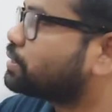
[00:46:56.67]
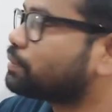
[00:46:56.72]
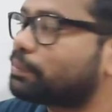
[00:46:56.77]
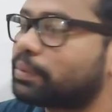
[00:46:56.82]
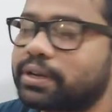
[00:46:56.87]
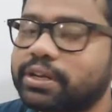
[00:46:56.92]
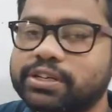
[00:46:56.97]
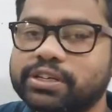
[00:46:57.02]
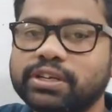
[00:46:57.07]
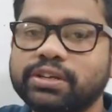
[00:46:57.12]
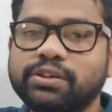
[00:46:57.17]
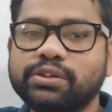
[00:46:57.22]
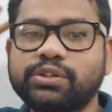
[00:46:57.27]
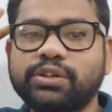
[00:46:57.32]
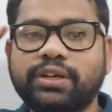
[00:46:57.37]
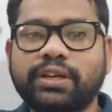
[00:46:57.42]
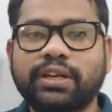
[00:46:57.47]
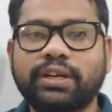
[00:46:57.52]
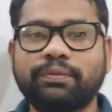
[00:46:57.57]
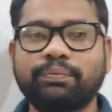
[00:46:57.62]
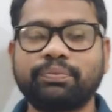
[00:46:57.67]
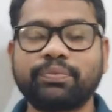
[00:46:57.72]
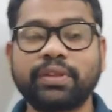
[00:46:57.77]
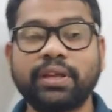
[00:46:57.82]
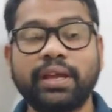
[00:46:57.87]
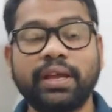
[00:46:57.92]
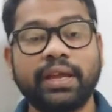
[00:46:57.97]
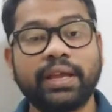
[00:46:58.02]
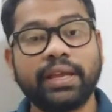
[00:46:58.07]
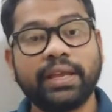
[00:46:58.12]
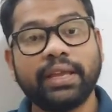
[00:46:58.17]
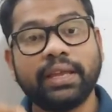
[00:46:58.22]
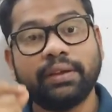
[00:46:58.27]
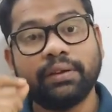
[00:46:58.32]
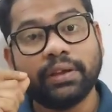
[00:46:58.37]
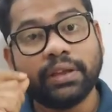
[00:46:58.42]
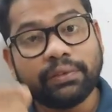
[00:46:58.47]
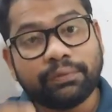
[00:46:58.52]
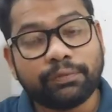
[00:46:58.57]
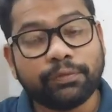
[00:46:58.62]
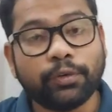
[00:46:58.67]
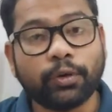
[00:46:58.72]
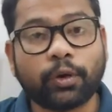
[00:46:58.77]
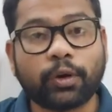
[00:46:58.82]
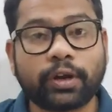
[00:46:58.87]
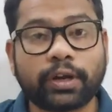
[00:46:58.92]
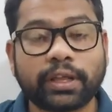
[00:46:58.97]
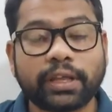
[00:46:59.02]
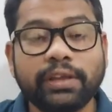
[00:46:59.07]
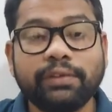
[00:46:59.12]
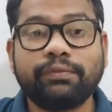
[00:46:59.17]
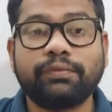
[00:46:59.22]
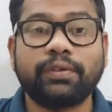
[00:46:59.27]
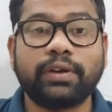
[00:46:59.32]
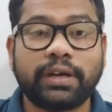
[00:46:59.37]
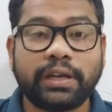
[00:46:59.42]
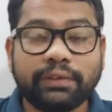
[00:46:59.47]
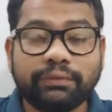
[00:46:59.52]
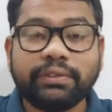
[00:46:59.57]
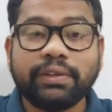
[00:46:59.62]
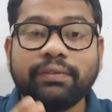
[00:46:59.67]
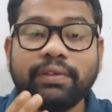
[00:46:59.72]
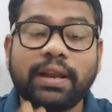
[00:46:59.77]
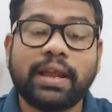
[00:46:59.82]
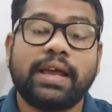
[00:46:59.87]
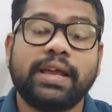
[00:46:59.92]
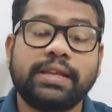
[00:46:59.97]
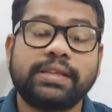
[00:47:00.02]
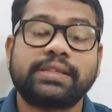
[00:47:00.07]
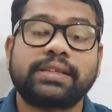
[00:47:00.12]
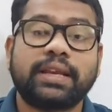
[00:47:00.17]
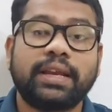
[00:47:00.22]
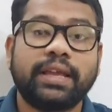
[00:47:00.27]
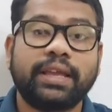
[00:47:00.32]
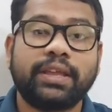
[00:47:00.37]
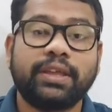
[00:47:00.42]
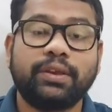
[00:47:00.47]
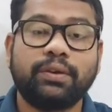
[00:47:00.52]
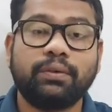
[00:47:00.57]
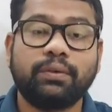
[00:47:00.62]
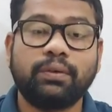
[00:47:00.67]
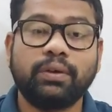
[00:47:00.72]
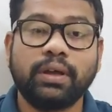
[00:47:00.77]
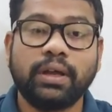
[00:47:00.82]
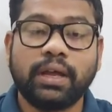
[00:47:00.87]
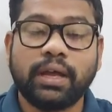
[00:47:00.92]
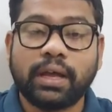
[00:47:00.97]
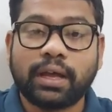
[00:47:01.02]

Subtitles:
the separation, you should tell. If not, if they will ask, like, you know,